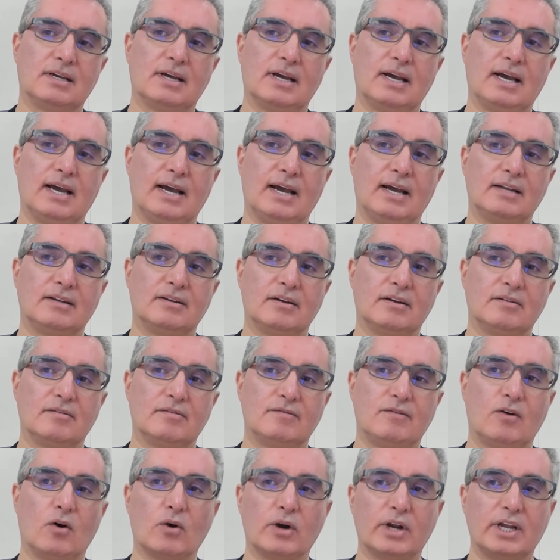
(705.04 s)
And
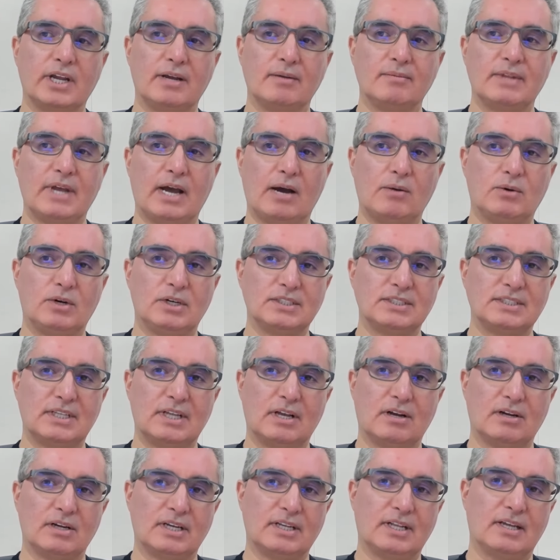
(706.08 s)
for him, that was
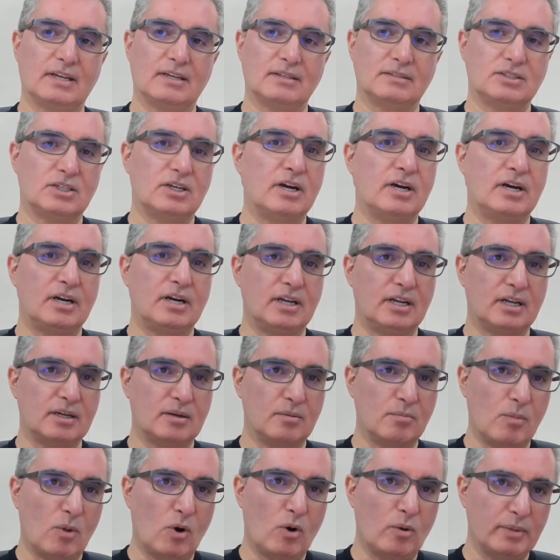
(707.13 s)
like the turning
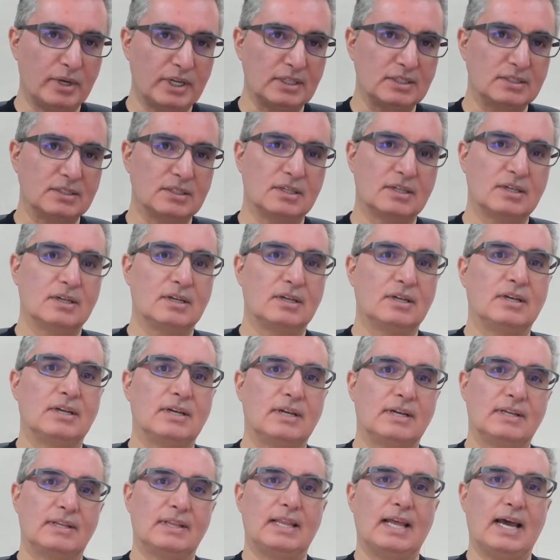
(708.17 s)
moment
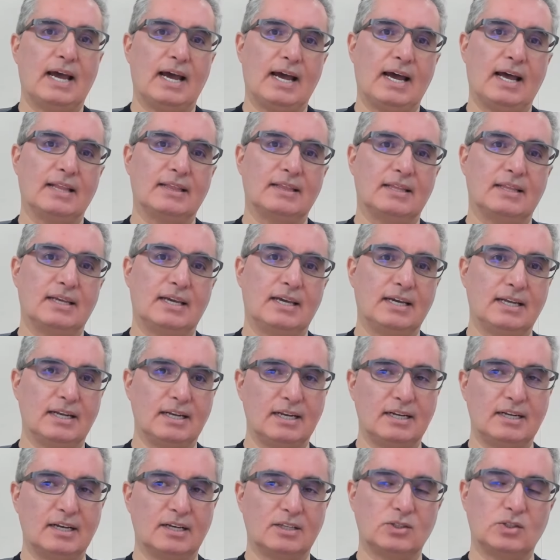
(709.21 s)
that he
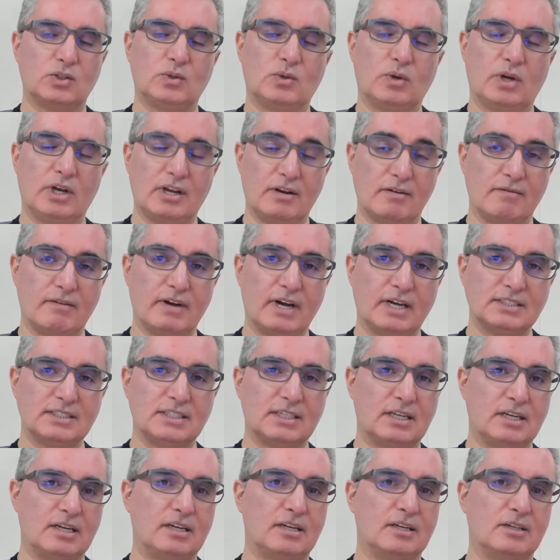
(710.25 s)
needed to invest, he
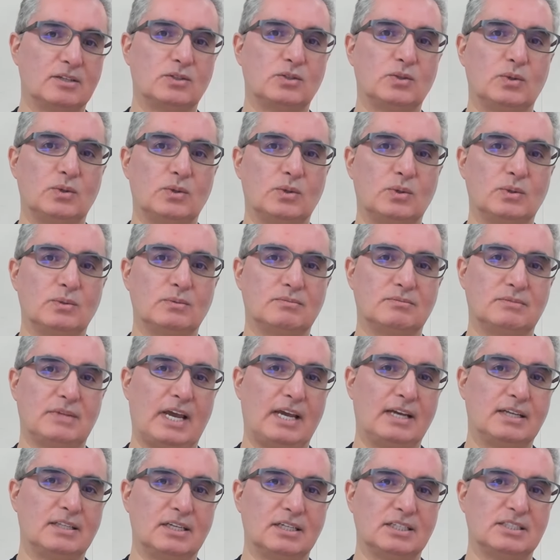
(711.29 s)
needed to
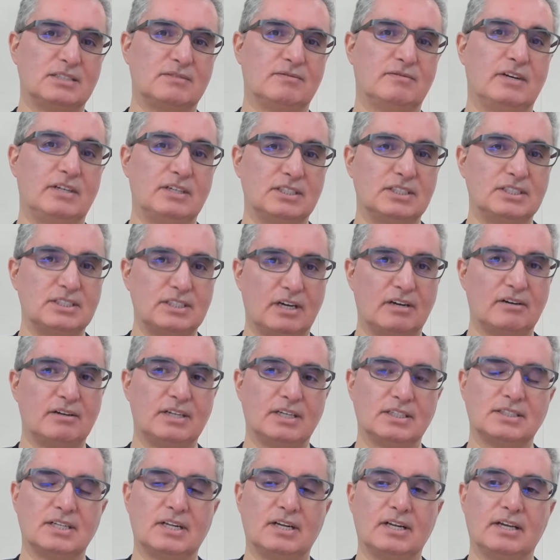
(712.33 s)
take this very
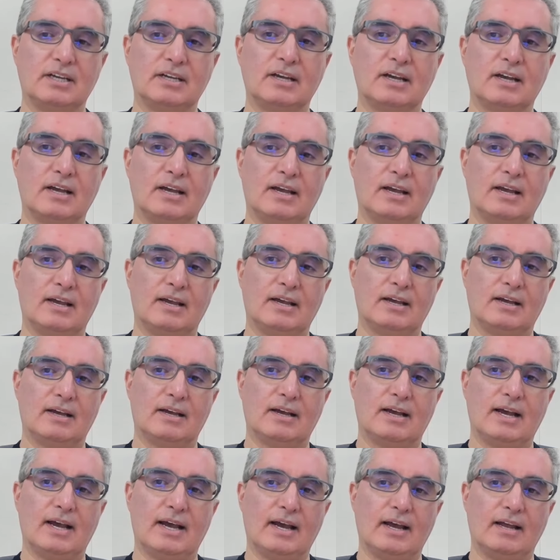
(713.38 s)
seriously.
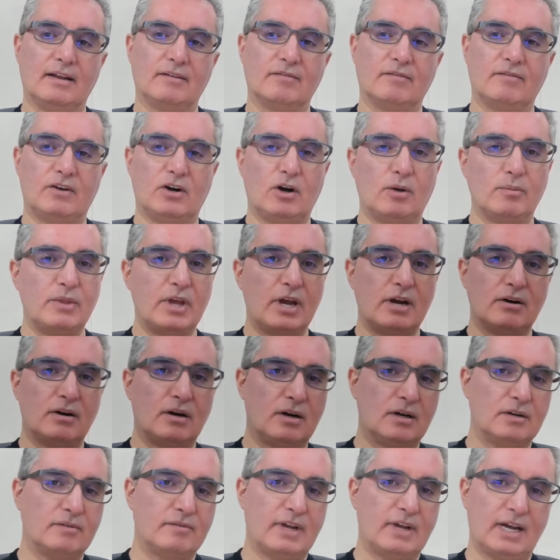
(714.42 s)
And from there
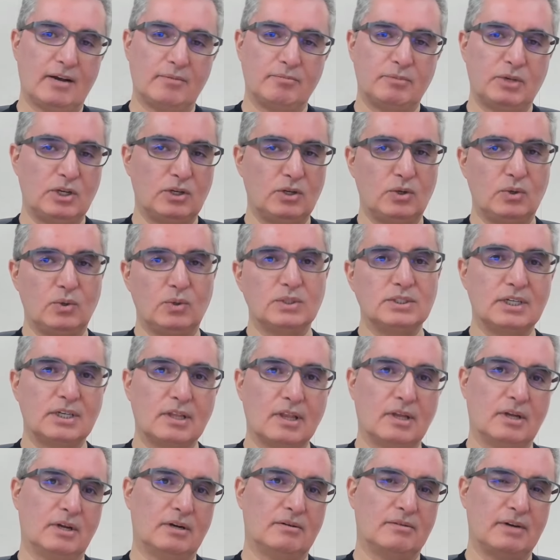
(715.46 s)
on, we have been using
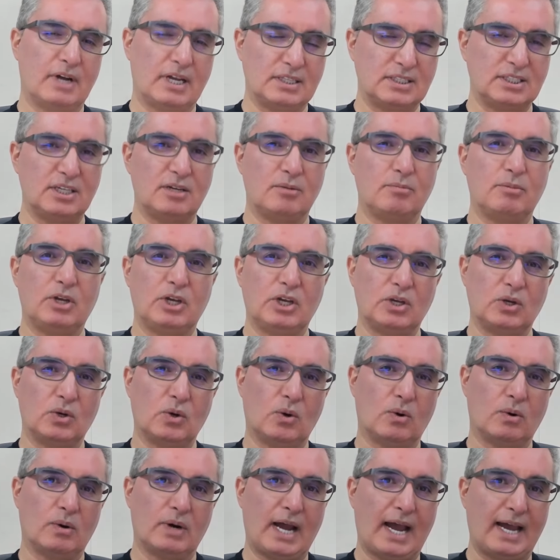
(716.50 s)
the red teaming
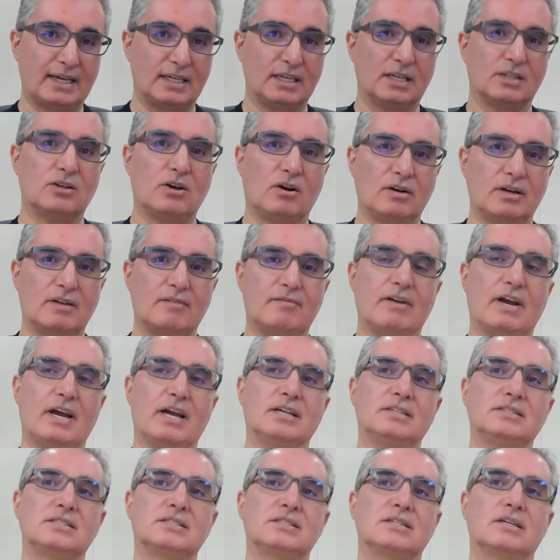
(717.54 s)
or hackathon
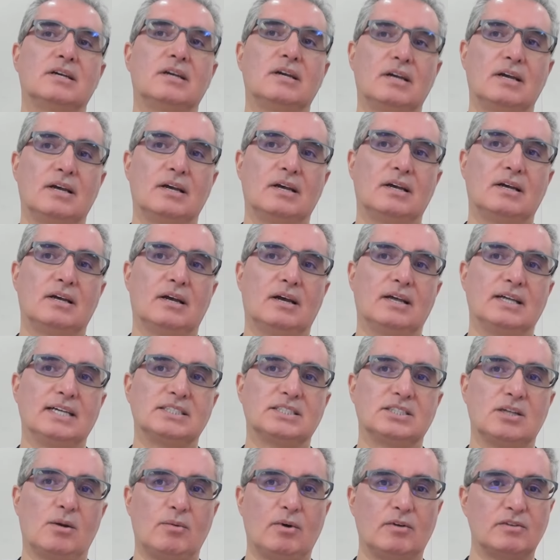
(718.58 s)
events as
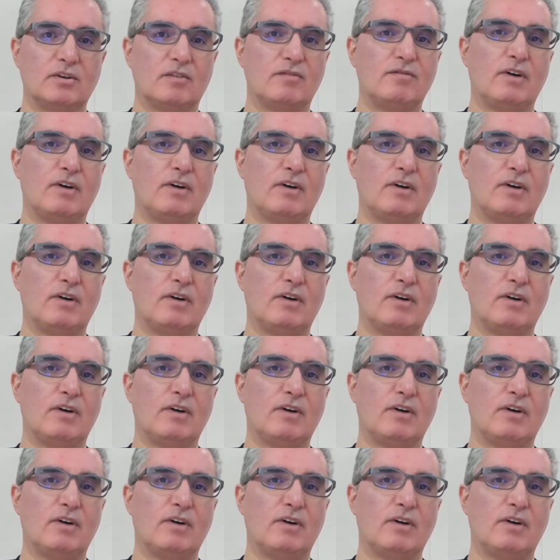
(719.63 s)
some of the